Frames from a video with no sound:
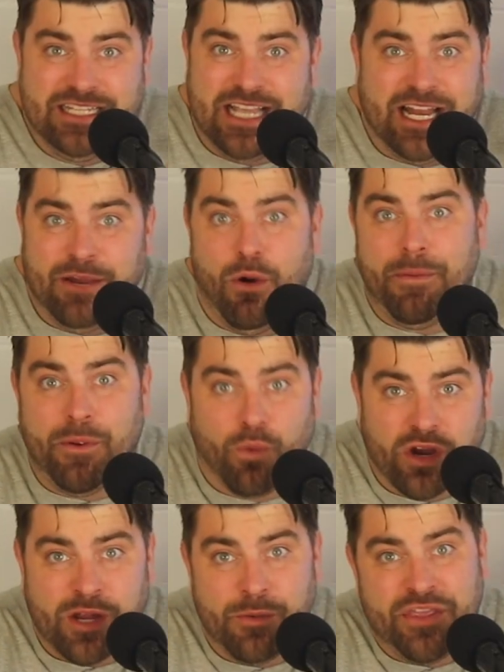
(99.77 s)
He said he won't be
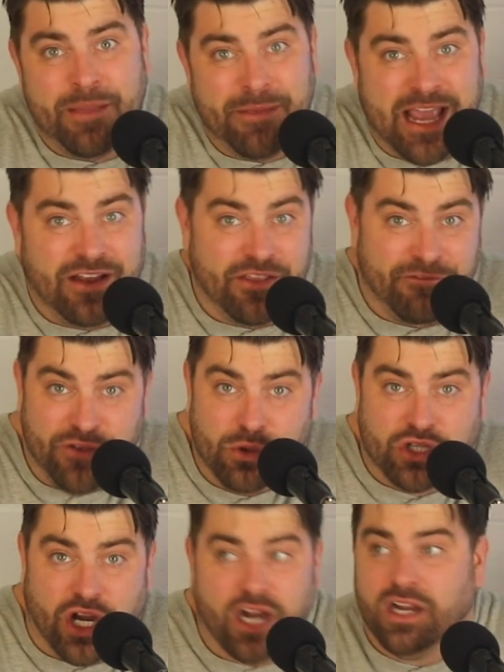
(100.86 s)
working with him again in the
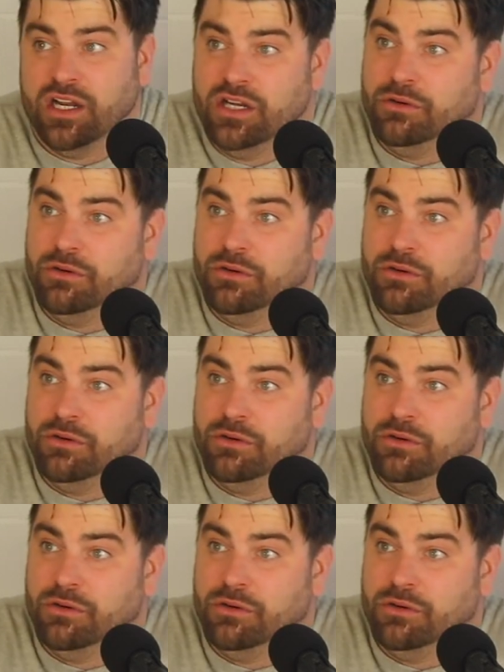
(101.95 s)
future,